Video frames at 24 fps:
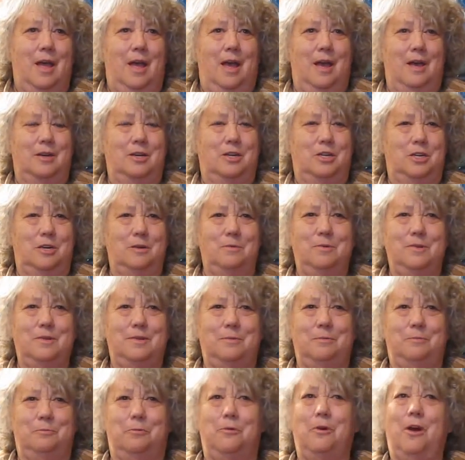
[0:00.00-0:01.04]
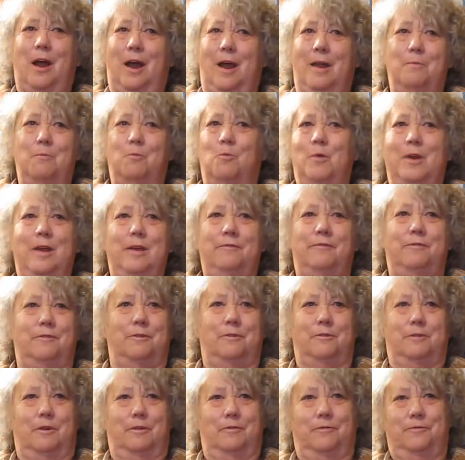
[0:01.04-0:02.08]
And she was a prime
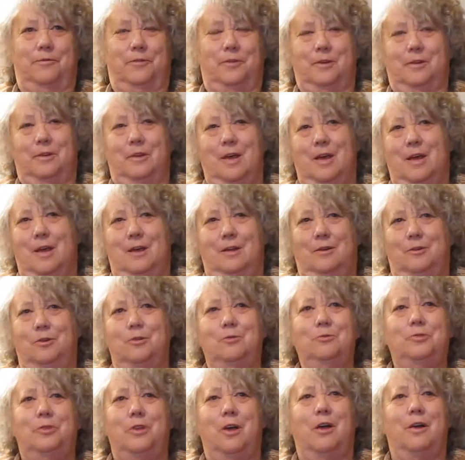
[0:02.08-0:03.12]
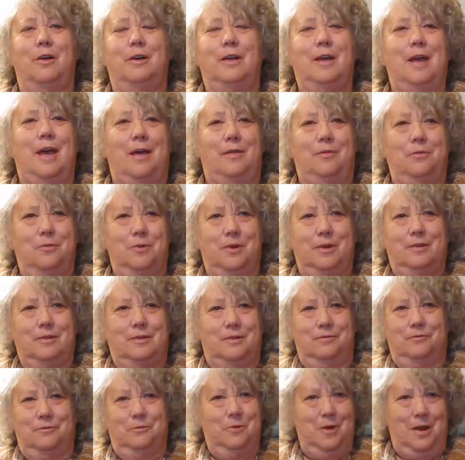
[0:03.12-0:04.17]
weaver of the Tucson gatherings
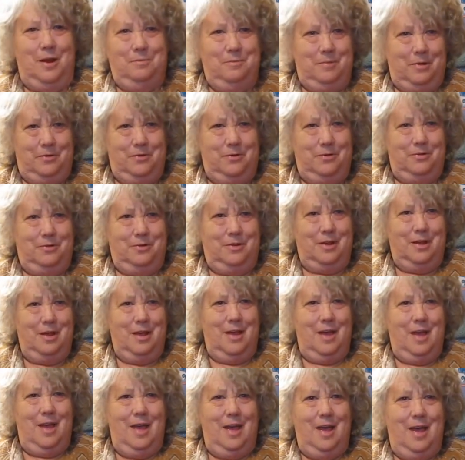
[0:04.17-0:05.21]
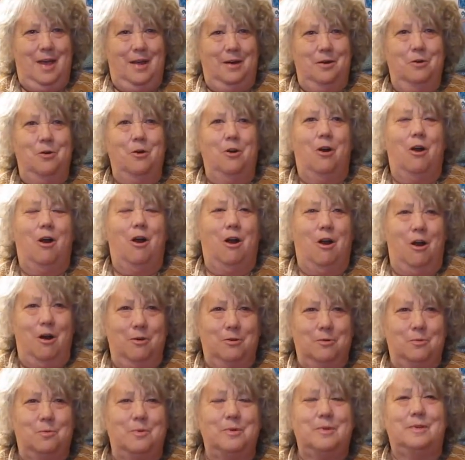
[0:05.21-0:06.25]
of grandmothers. And her
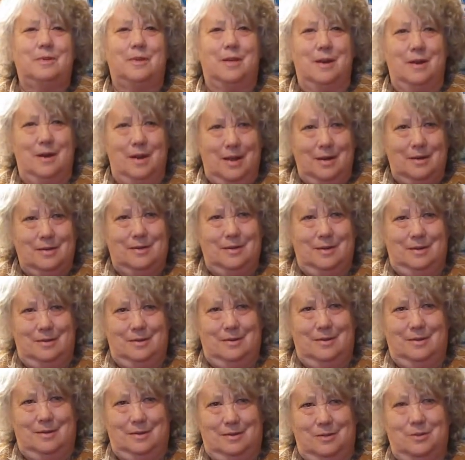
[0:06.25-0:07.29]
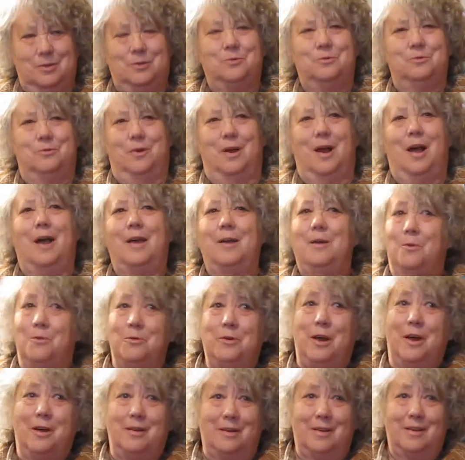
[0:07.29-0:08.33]
heart was connected to
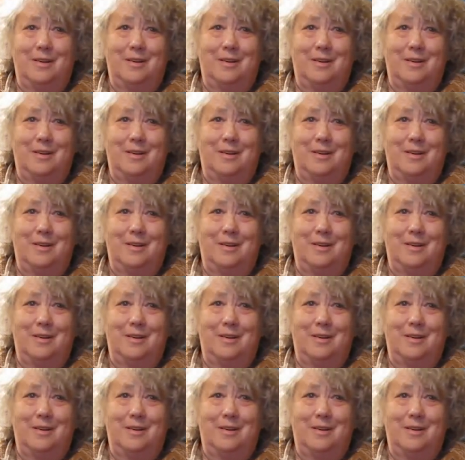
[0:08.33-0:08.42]
Iona.